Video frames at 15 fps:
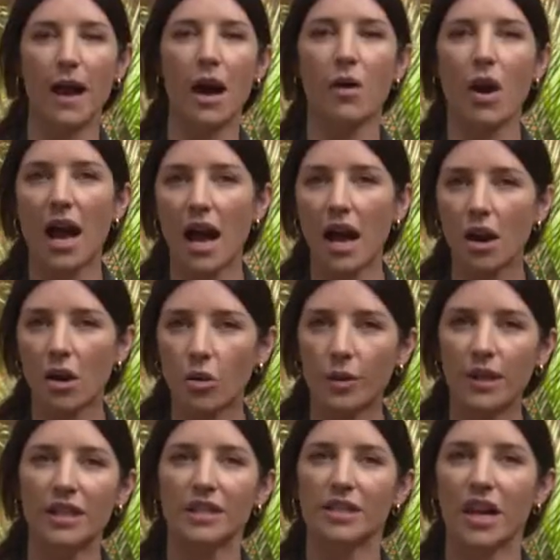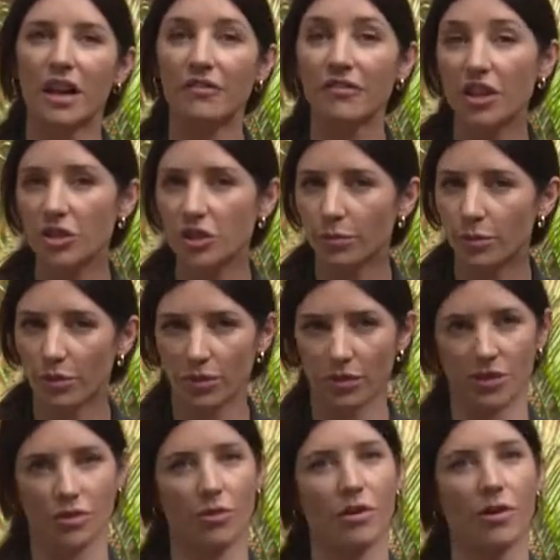about how we need to cut
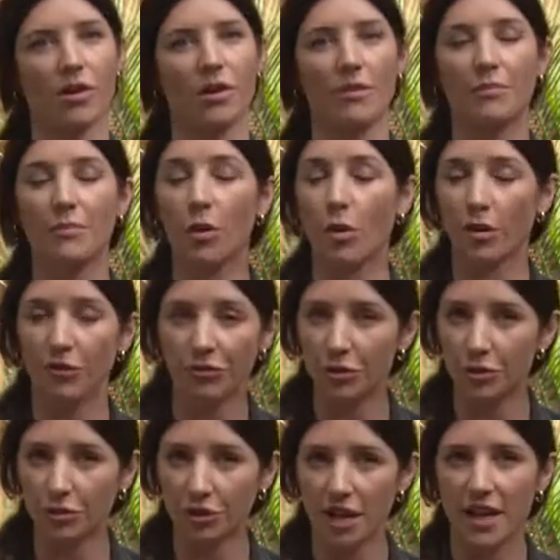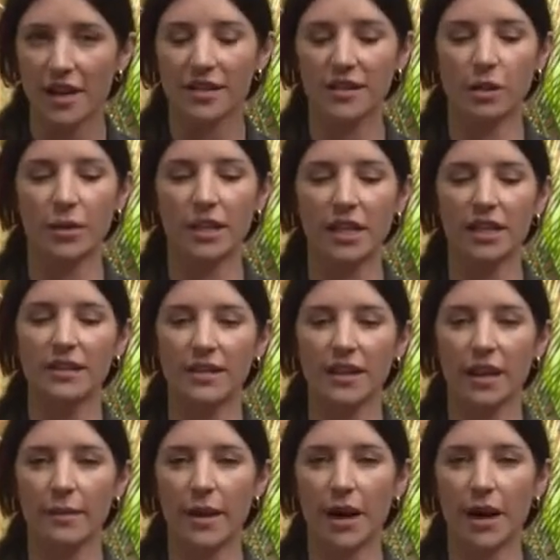vegetables or fruit. So we need to think